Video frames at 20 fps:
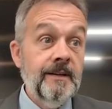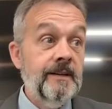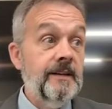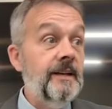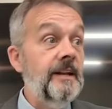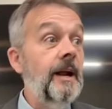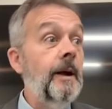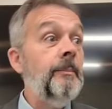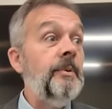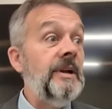
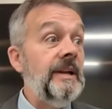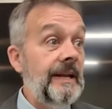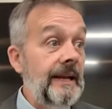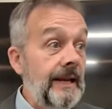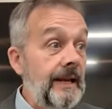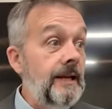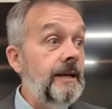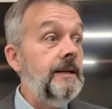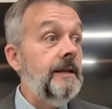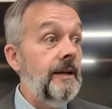Get up and
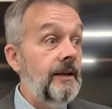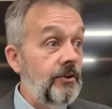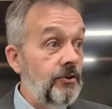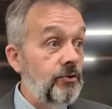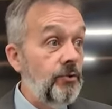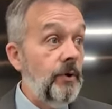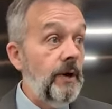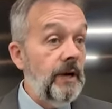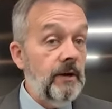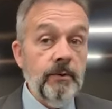eat
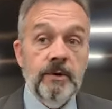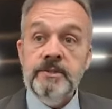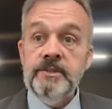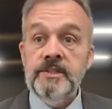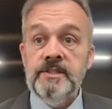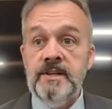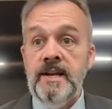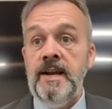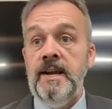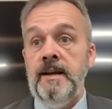and drink. What's
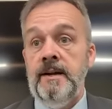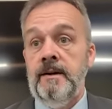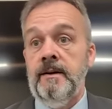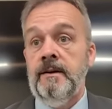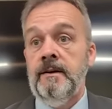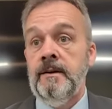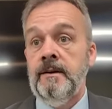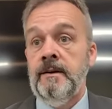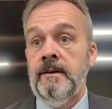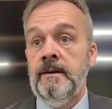he saying
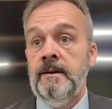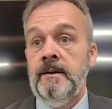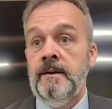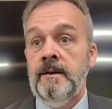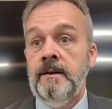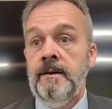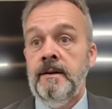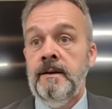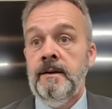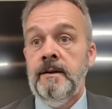here?
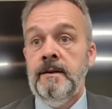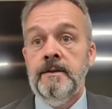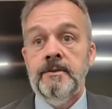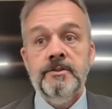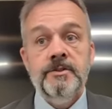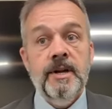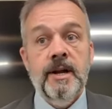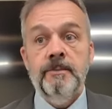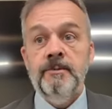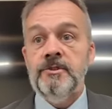
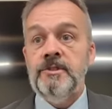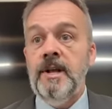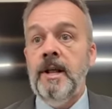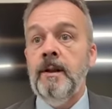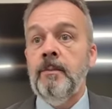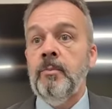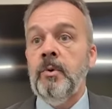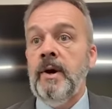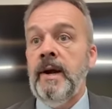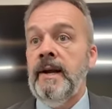It's time to
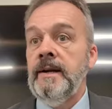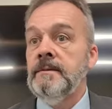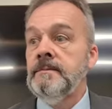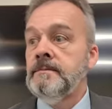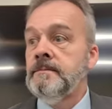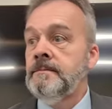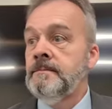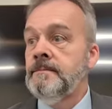celebrate.